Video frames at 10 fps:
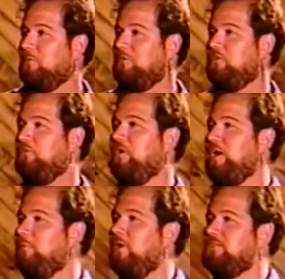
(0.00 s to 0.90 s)
Movies for
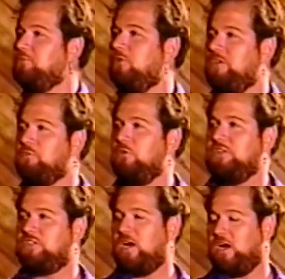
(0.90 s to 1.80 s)
five points. Movies,
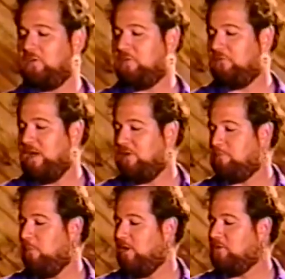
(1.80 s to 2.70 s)
movie stars for
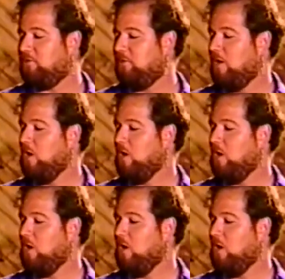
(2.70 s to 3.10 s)
five points.